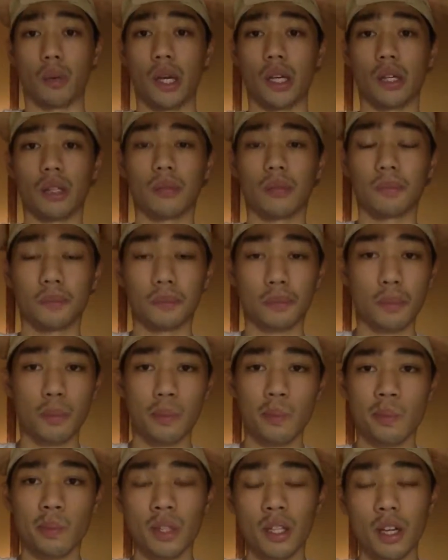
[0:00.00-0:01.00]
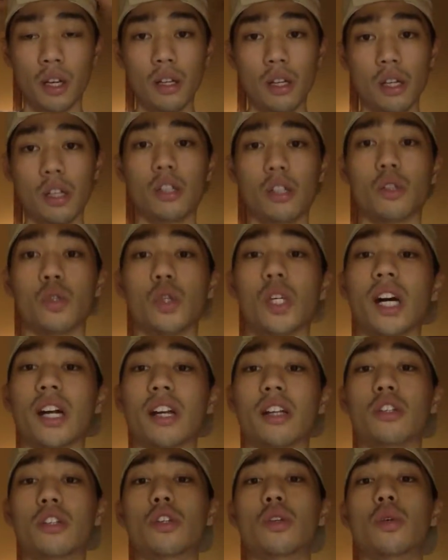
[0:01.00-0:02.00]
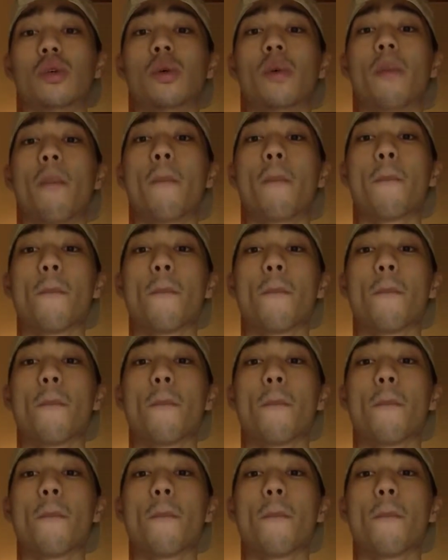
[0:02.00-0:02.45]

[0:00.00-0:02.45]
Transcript: weight, you gotta do